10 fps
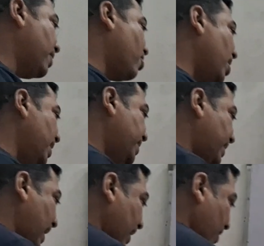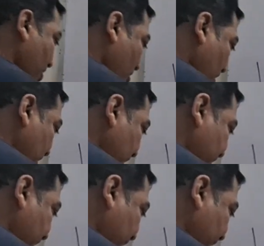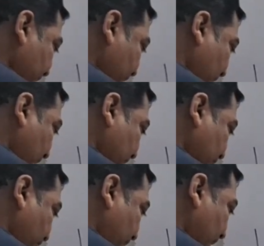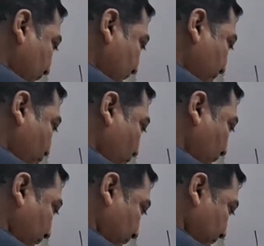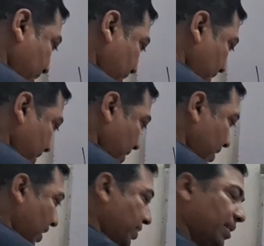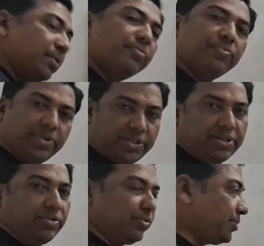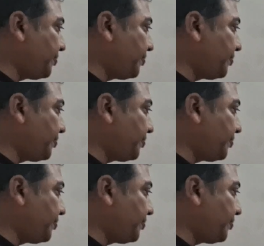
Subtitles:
in call stack, all the instructions are executed in LIFO order, last in first order.